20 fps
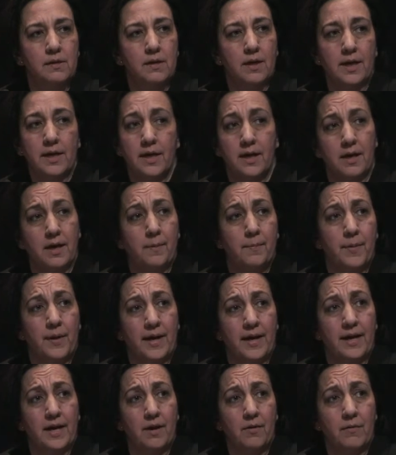I get up and
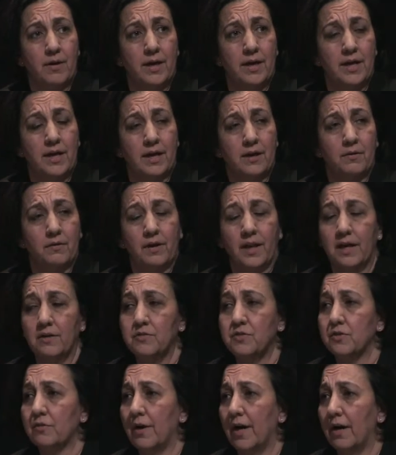I get ready. I don't
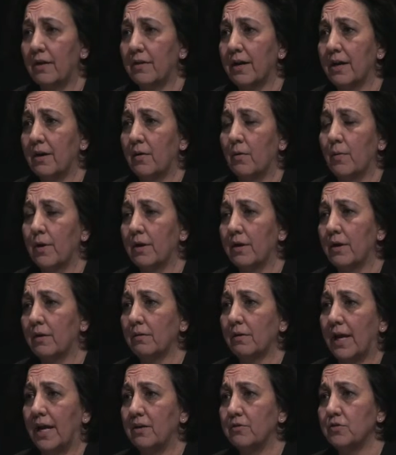lounge around. I don't wear no
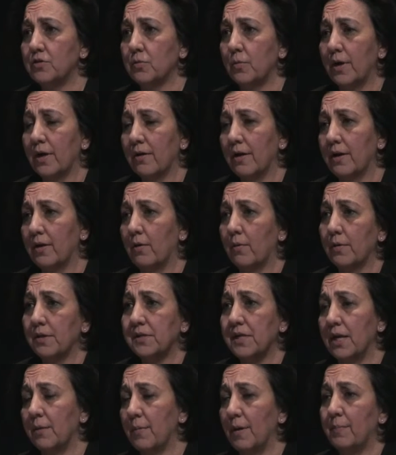loungewear. I don't
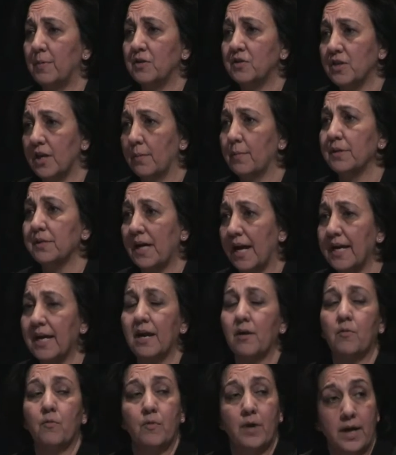stay in my pajamas. I get
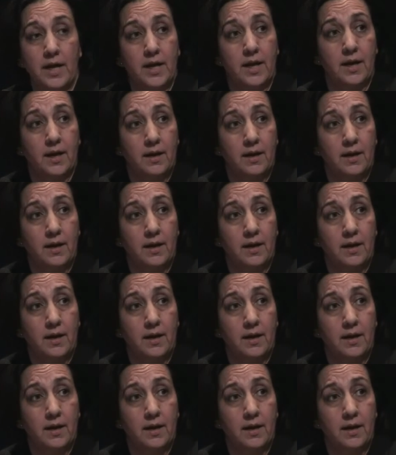ready.